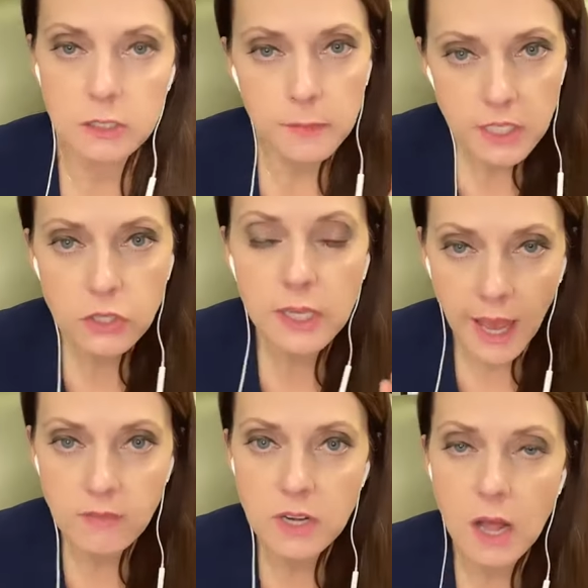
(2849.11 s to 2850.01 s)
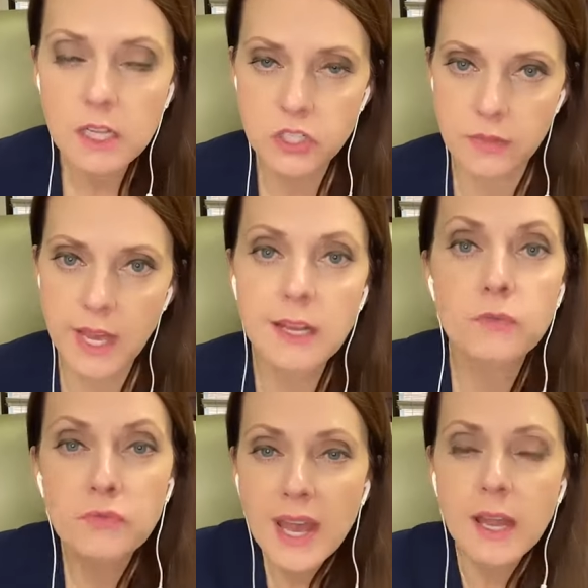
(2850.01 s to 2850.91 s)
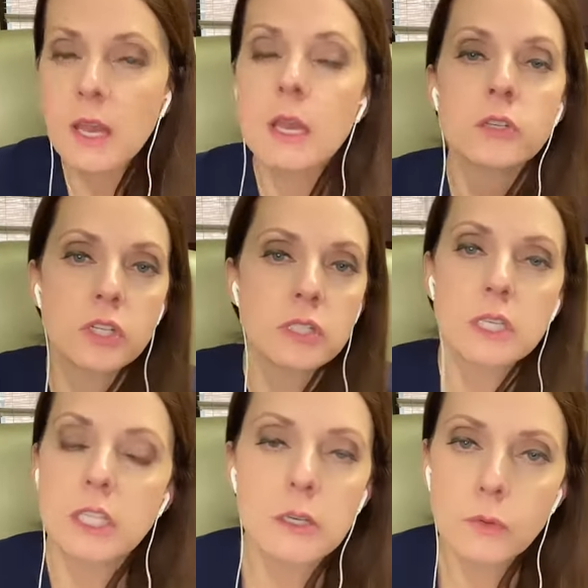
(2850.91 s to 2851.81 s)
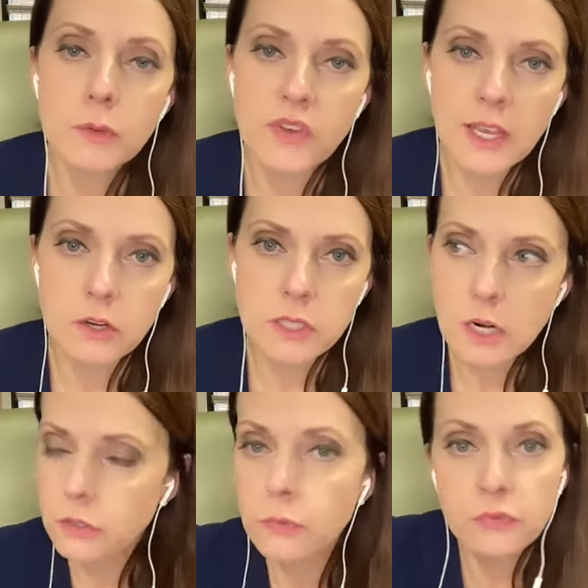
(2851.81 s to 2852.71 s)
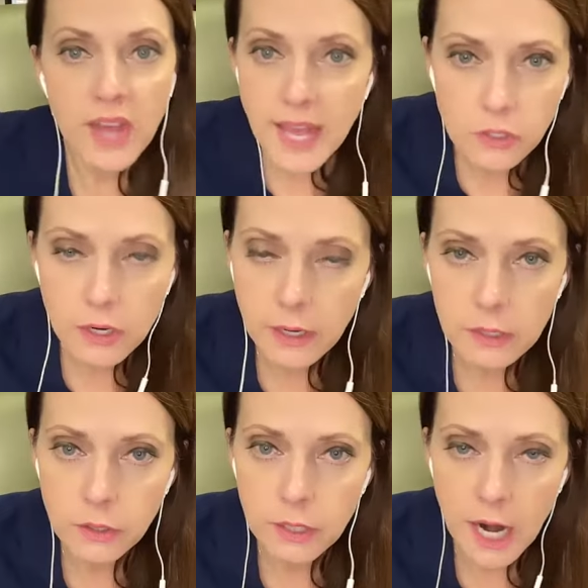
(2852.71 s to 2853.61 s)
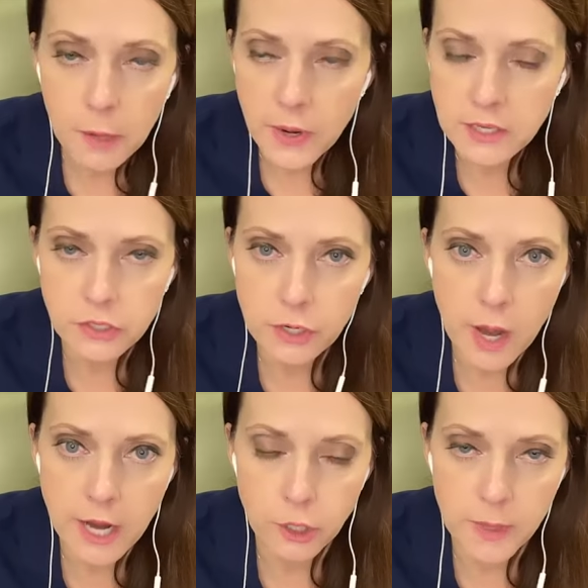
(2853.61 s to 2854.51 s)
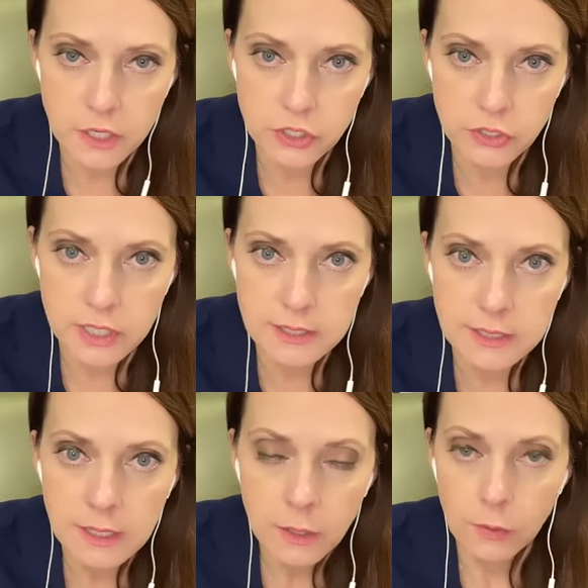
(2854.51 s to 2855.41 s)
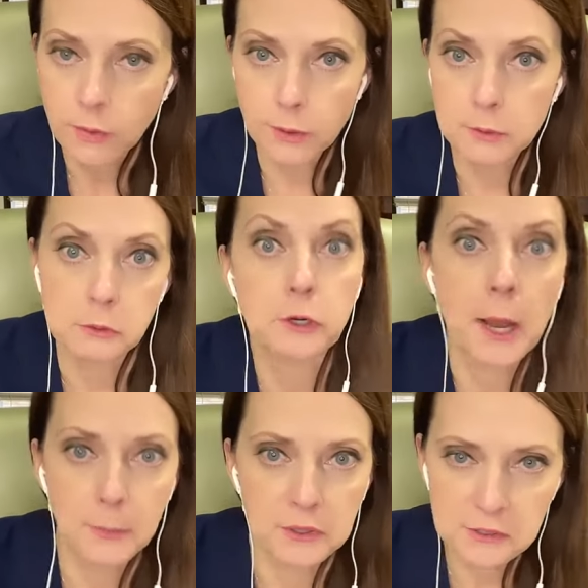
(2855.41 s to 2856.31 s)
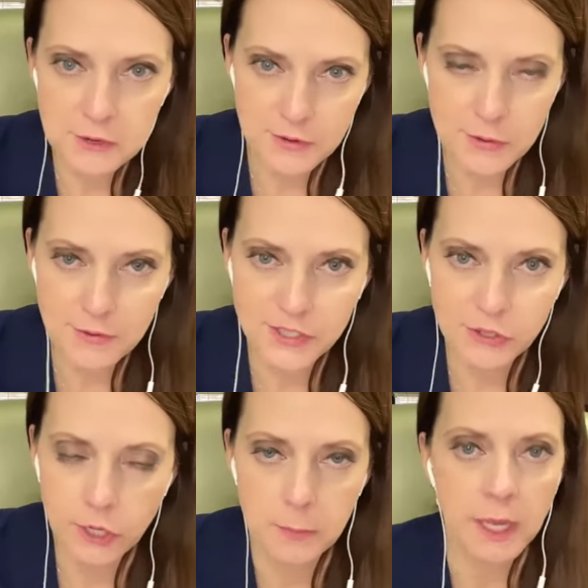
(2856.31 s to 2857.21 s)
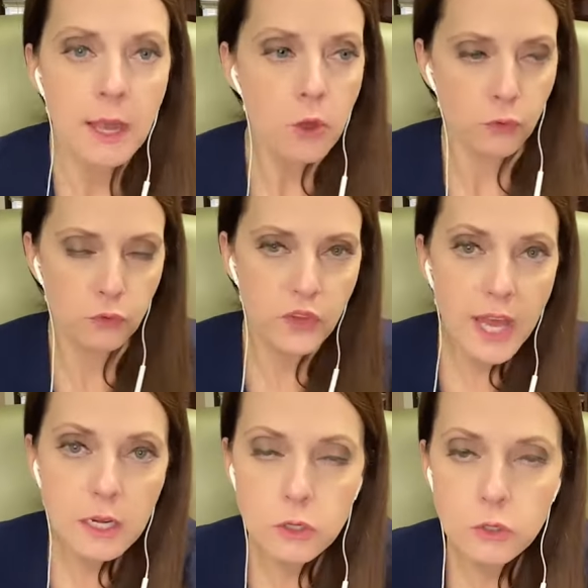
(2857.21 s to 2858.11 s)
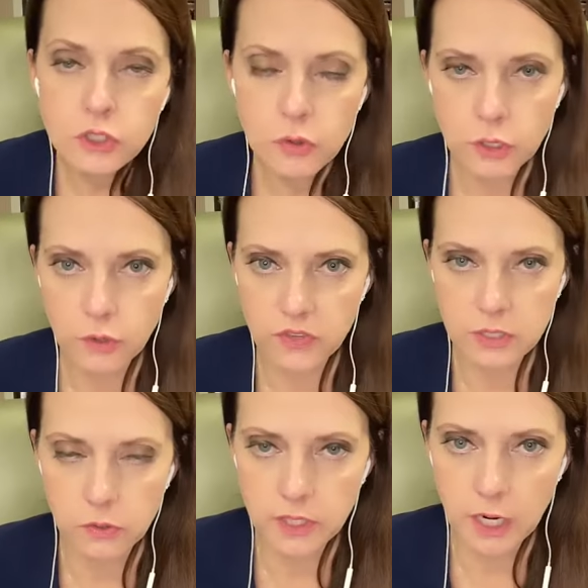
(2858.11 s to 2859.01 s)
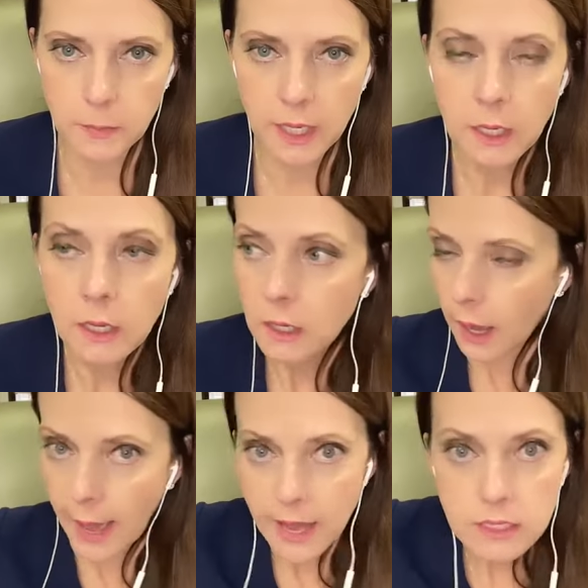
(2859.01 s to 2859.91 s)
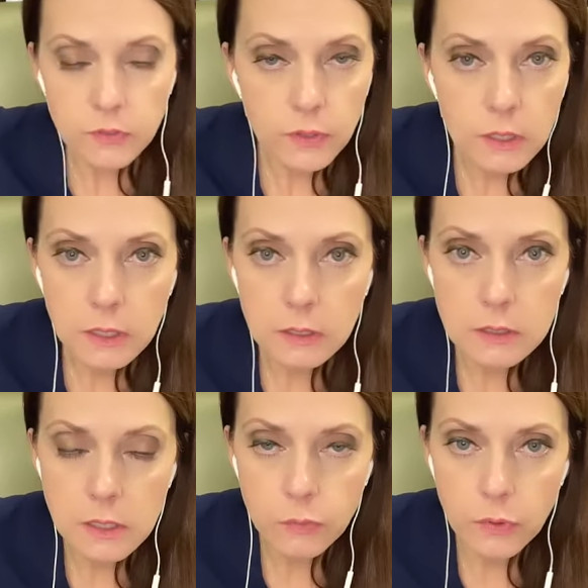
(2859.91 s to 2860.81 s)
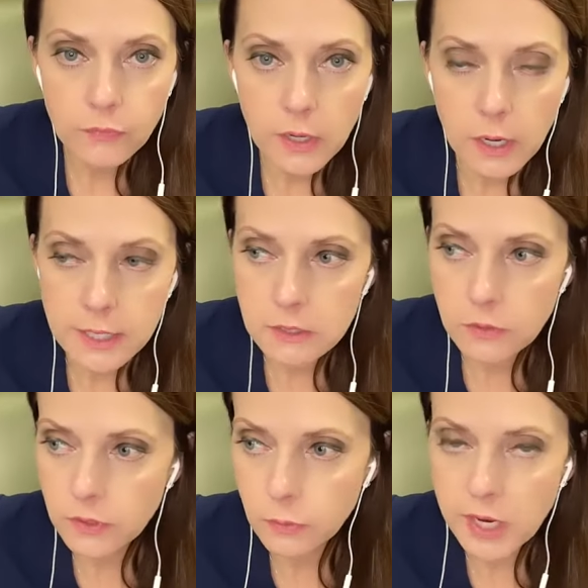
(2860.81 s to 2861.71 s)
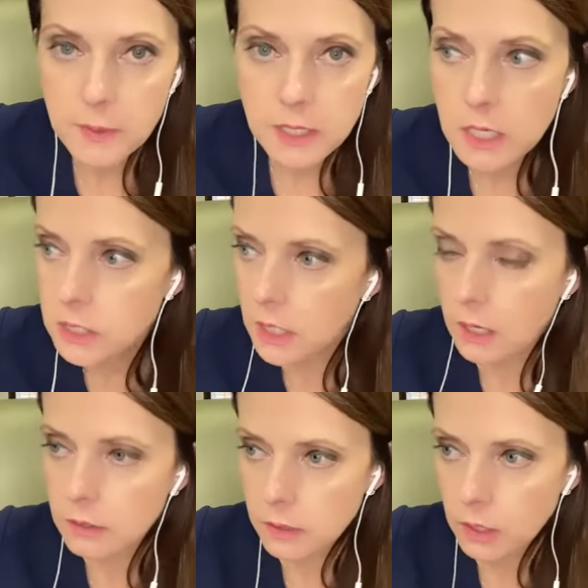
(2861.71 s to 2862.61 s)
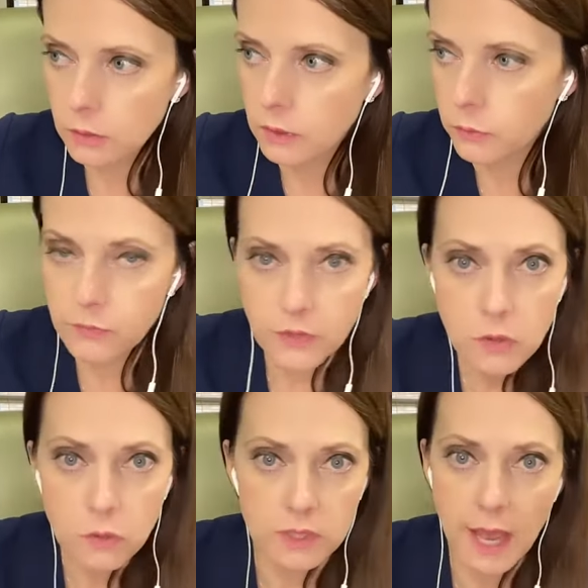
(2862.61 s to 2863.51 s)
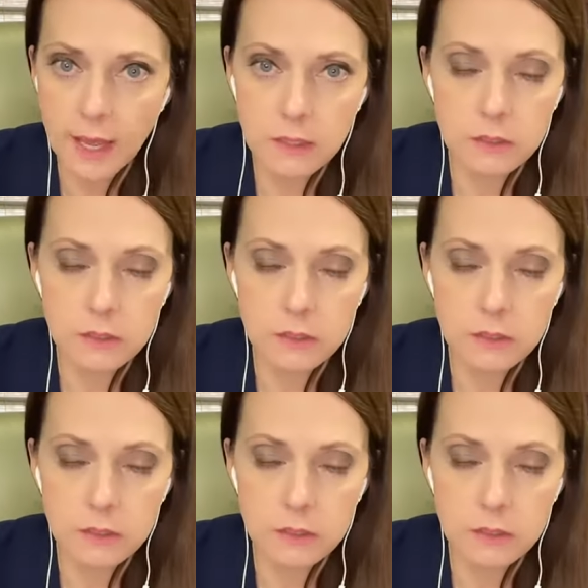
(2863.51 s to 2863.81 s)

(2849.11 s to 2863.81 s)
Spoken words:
So make sure they have knowledge on that. And vet, just like you would vet your doctor, vet your chiropractor, your acupuncturist, or your cupper, whoever's doing your cupping. Vet who's doing your physical therapy. Ask for a recommendation, or, you know, reviews.